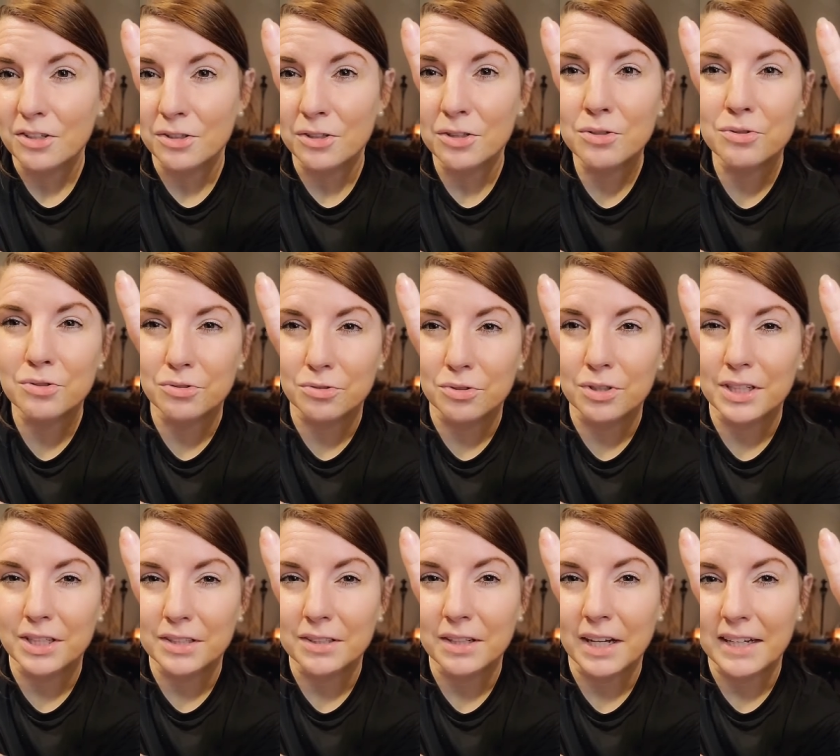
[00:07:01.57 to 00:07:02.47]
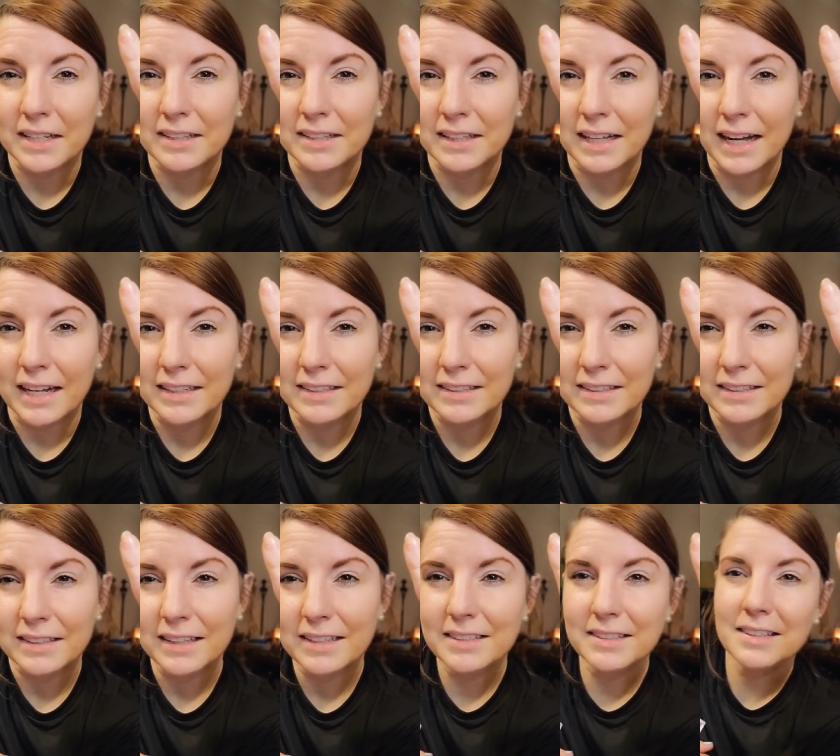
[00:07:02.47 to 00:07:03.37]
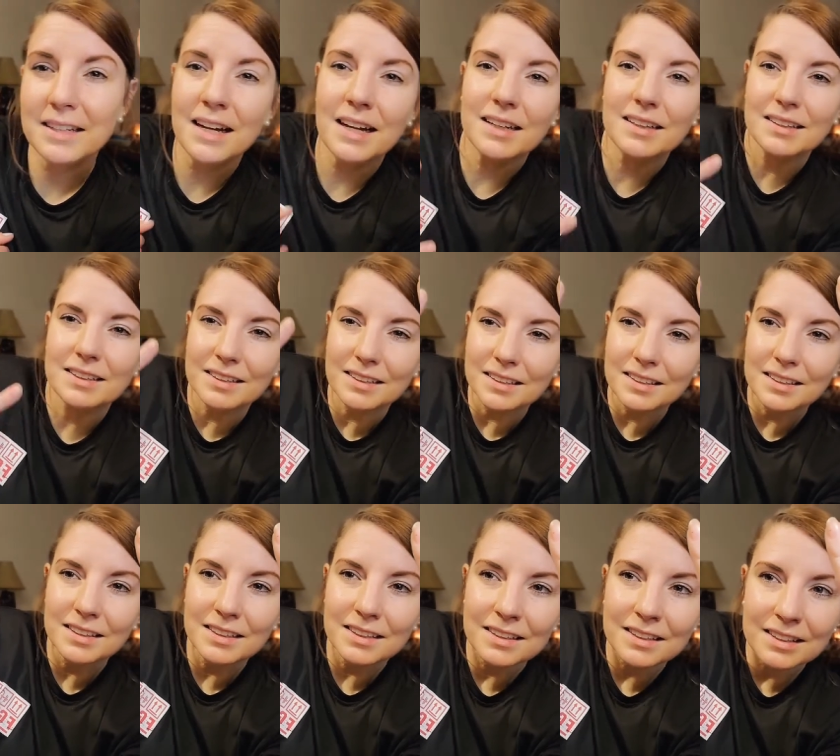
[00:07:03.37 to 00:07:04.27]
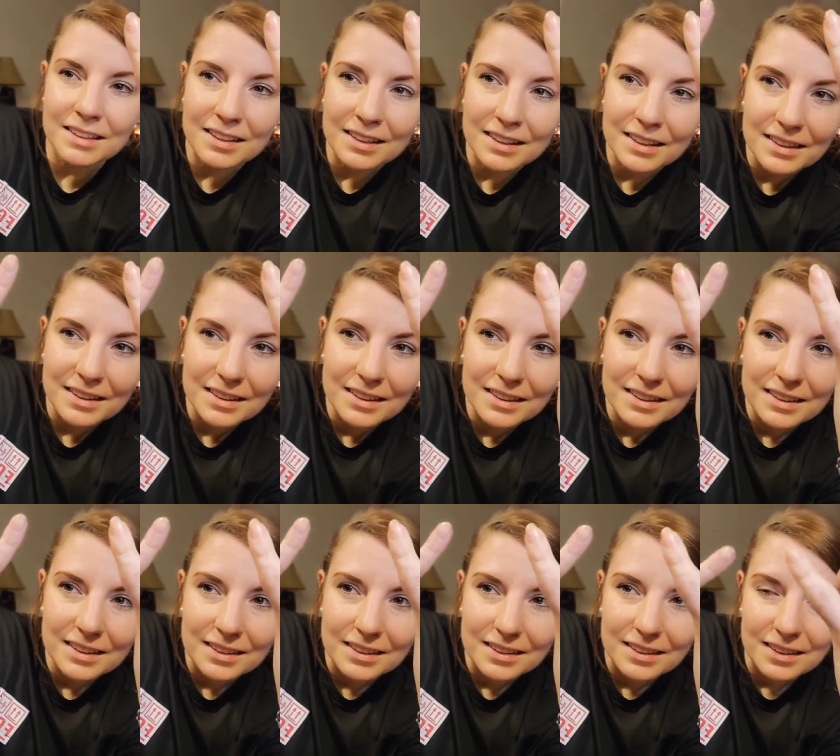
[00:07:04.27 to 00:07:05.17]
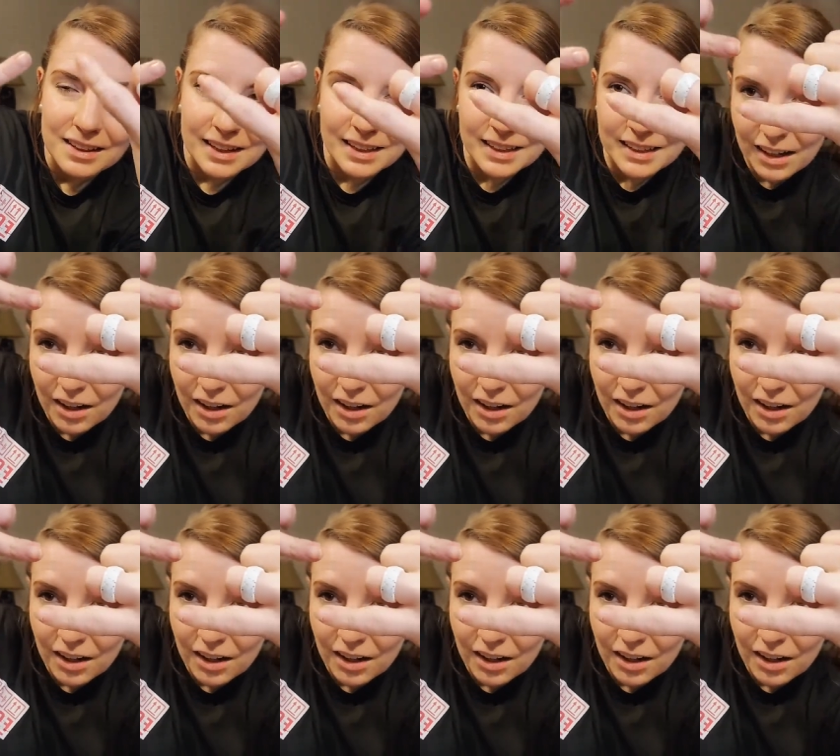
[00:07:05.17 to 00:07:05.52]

usually like that. That's not like